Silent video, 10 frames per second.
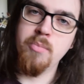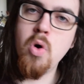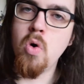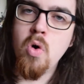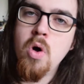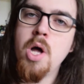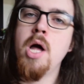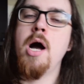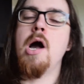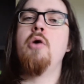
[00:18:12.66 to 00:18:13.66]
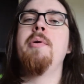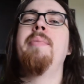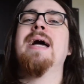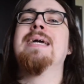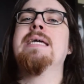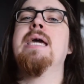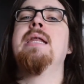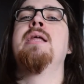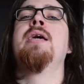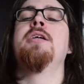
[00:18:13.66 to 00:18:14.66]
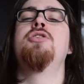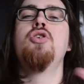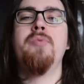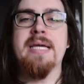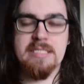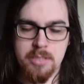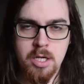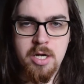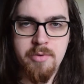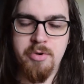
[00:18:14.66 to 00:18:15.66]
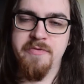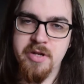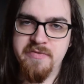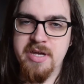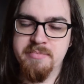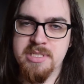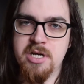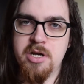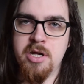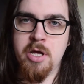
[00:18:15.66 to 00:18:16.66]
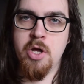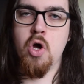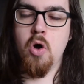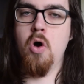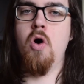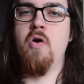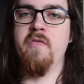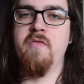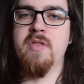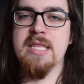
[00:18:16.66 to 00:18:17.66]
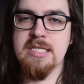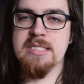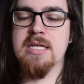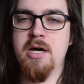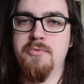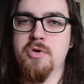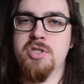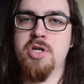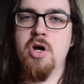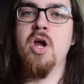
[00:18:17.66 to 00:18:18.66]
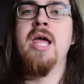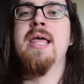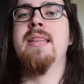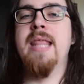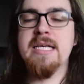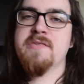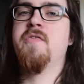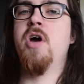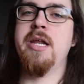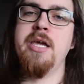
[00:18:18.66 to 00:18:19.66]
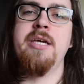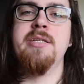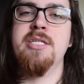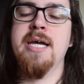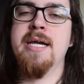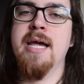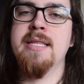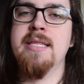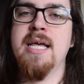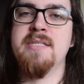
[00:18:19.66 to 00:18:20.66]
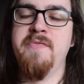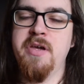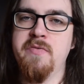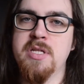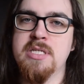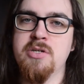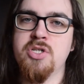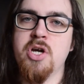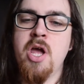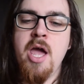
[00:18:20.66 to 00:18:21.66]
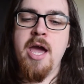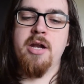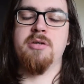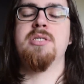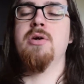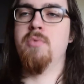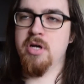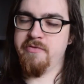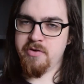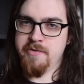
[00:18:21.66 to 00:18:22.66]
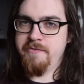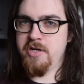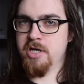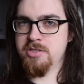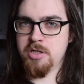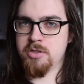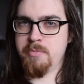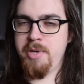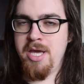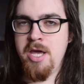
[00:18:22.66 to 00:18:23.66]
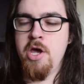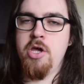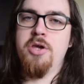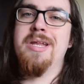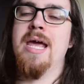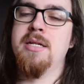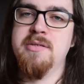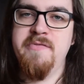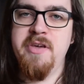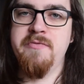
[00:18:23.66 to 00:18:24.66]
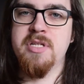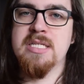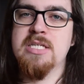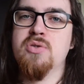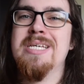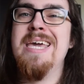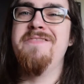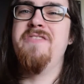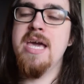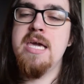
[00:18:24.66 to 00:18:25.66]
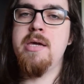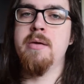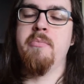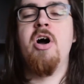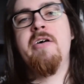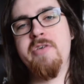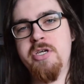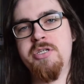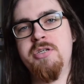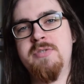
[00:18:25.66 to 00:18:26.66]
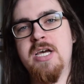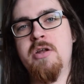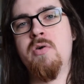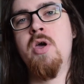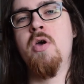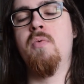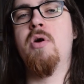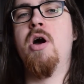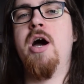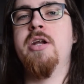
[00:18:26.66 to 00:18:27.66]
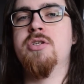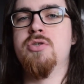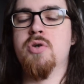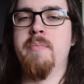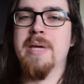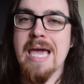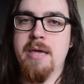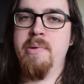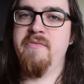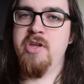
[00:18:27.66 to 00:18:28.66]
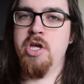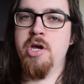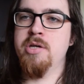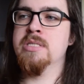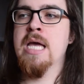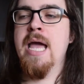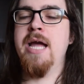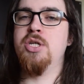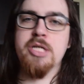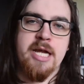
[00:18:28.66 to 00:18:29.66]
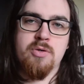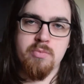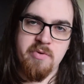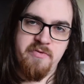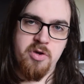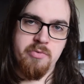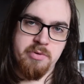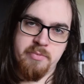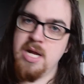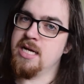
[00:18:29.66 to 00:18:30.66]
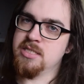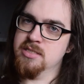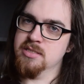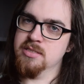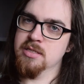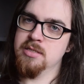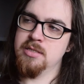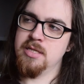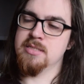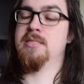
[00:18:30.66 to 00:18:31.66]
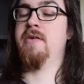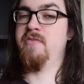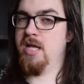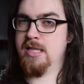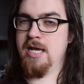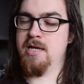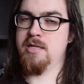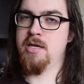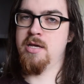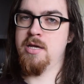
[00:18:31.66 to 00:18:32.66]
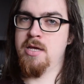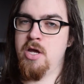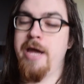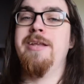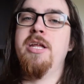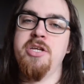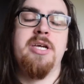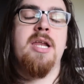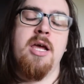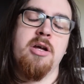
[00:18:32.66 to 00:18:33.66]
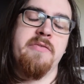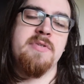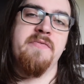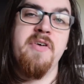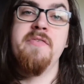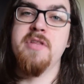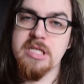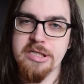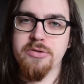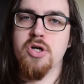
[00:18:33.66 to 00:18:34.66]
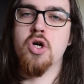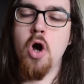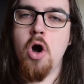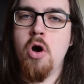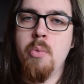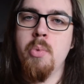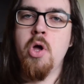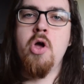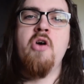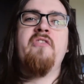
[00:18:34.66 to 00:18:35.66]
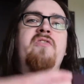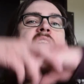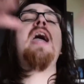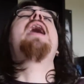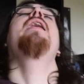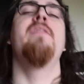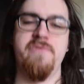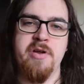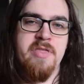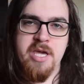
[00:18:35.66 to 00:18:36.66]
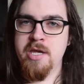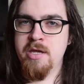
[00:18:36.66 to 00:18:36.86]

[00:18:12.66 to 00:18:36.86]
more. I'll be back again in 2 weeks' time with another episode of this Star Wars show. Next Friday, you can check out the next Viva La Deal show, and also whatever other videos I drop here, you can head to Viva La Deal TV, my other YouTube channel, where I drop gaming videos and channel review and reaction and stuff like that. And then you can head over to vivaladil.com for everything